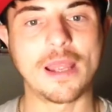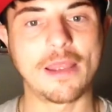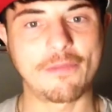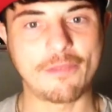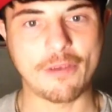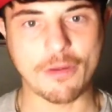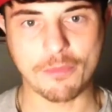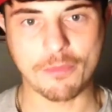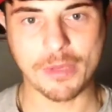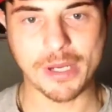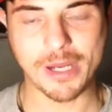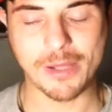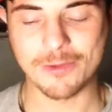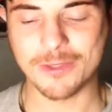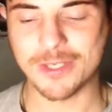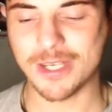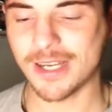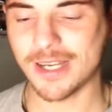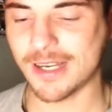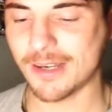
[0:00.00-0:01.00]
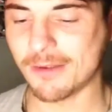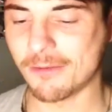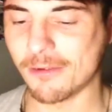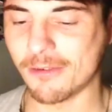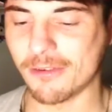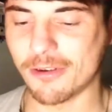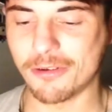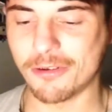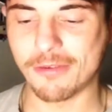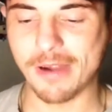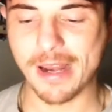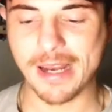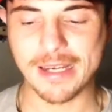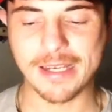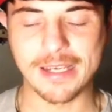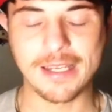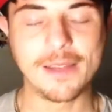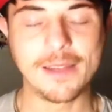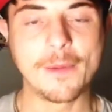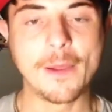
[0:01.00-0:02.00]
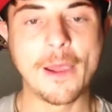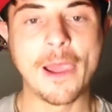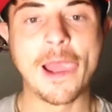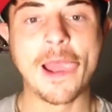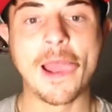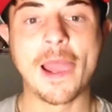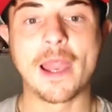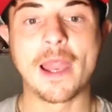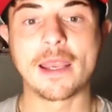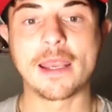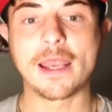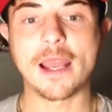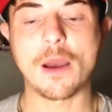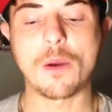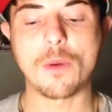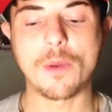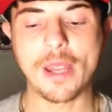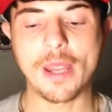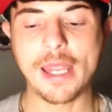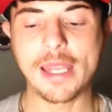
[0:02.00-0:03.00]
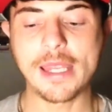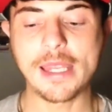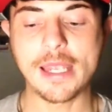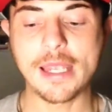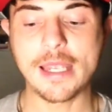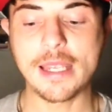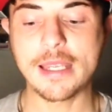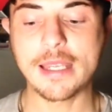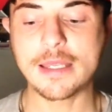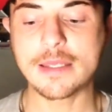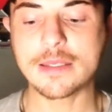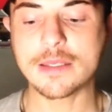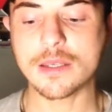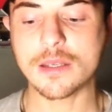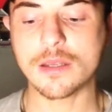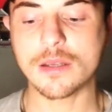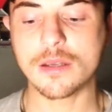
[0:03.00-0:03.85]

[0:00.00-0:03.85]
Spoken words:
if I pronounce that correctly. Now, he is